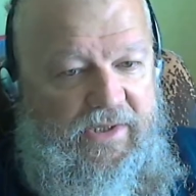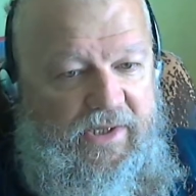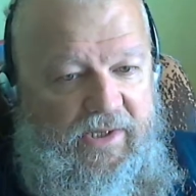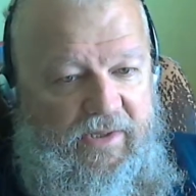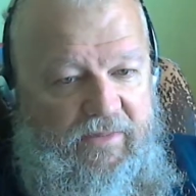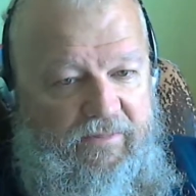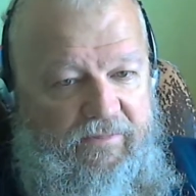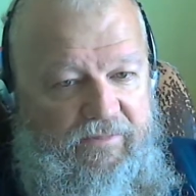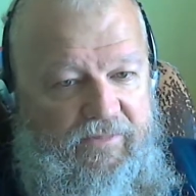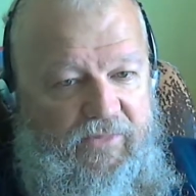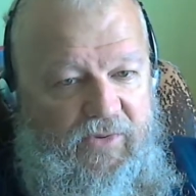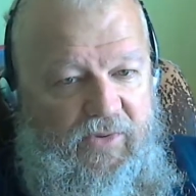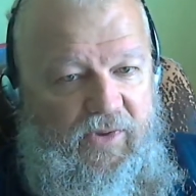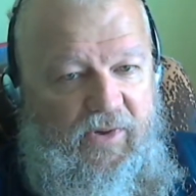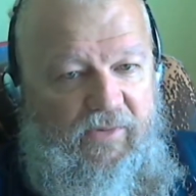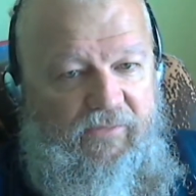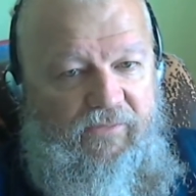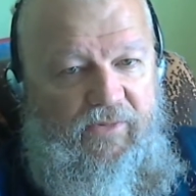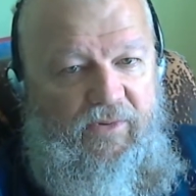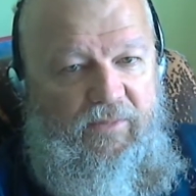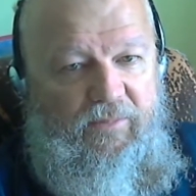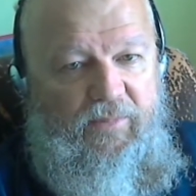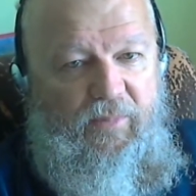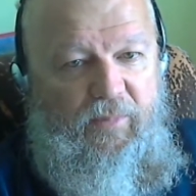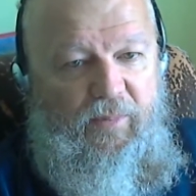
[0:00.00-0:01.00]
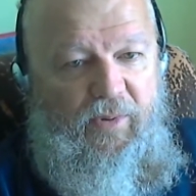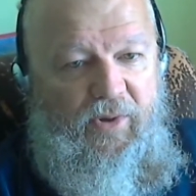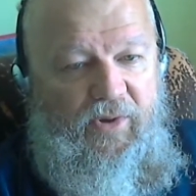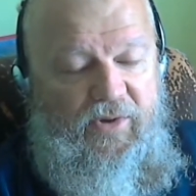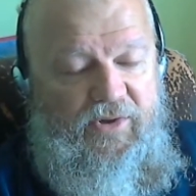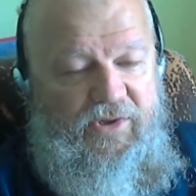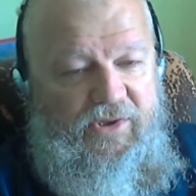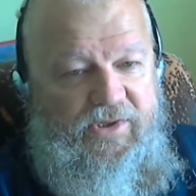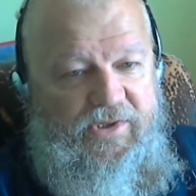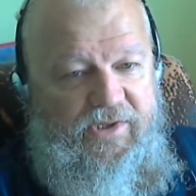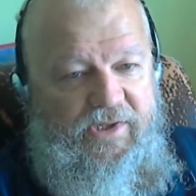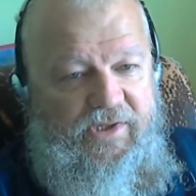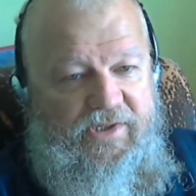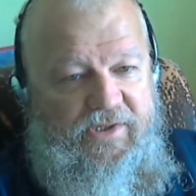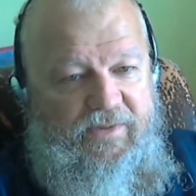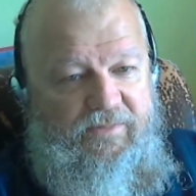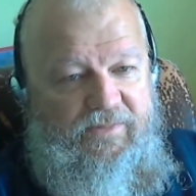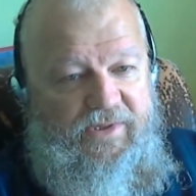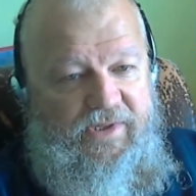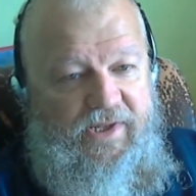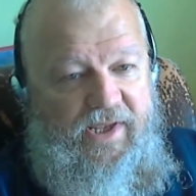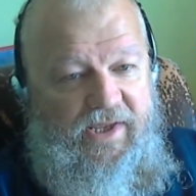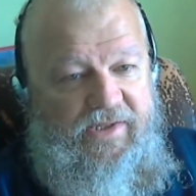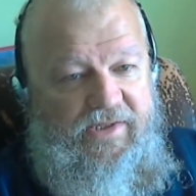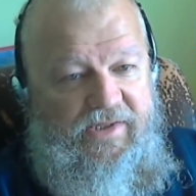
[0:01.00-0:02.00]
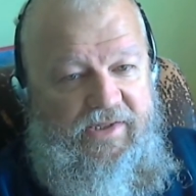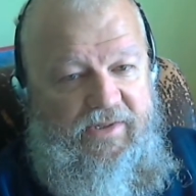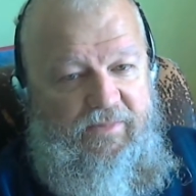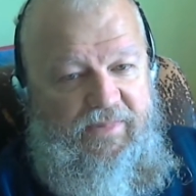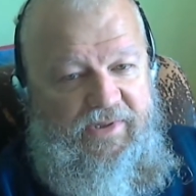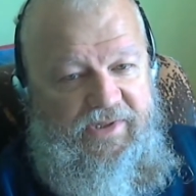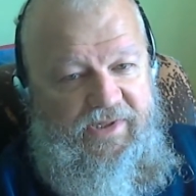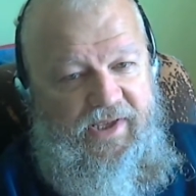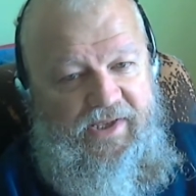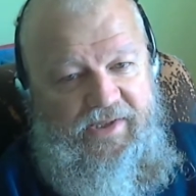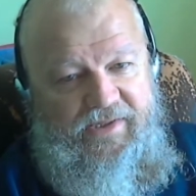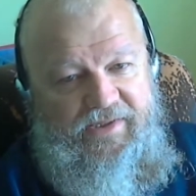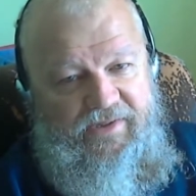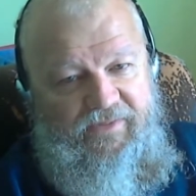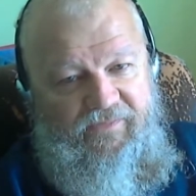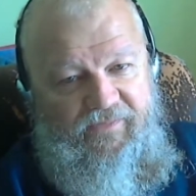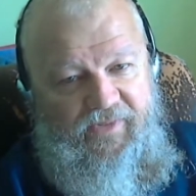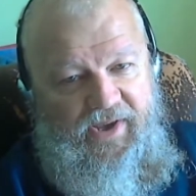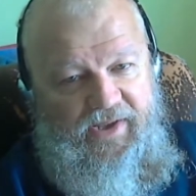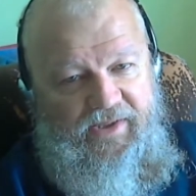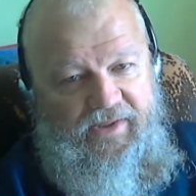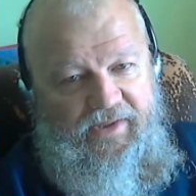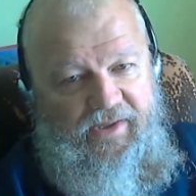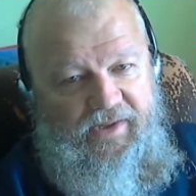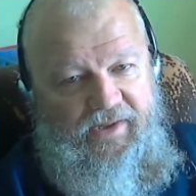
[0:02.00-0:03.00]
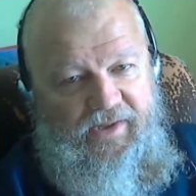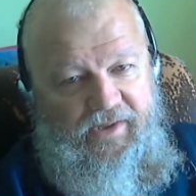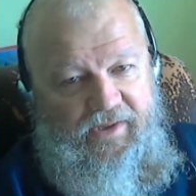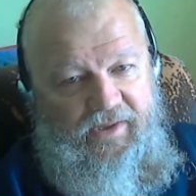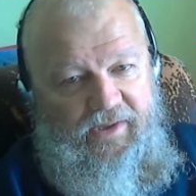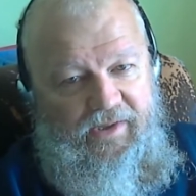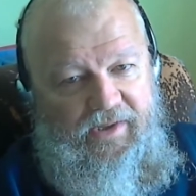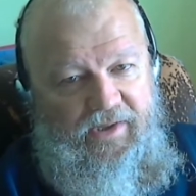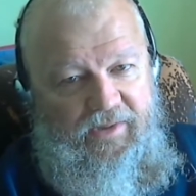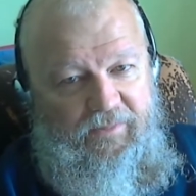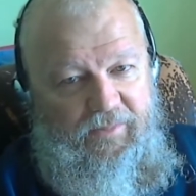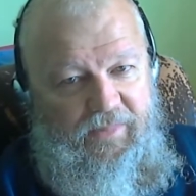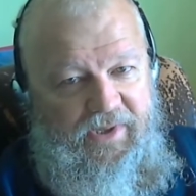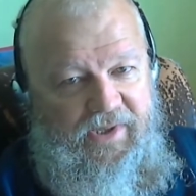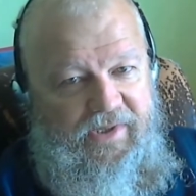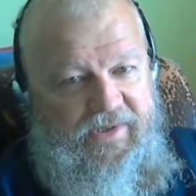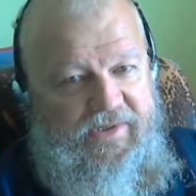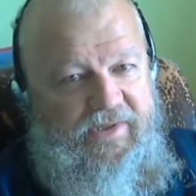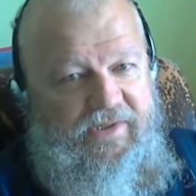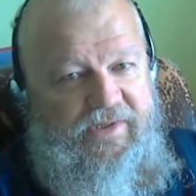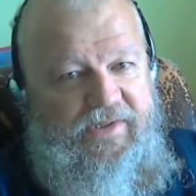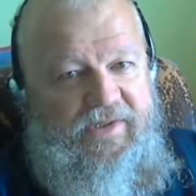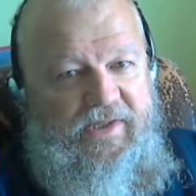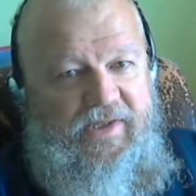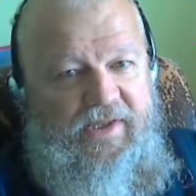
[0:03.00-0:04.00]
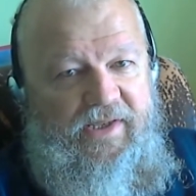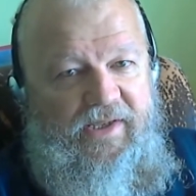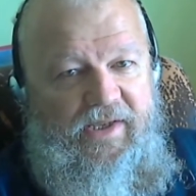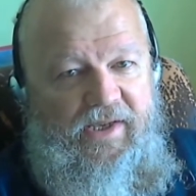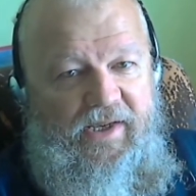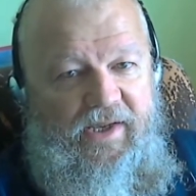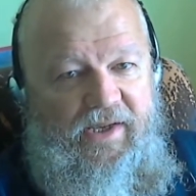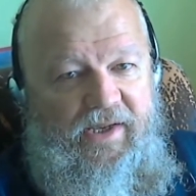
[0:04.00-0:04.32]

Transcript: um, two different propulsion systems tested. Besides the fact that because it's the uh,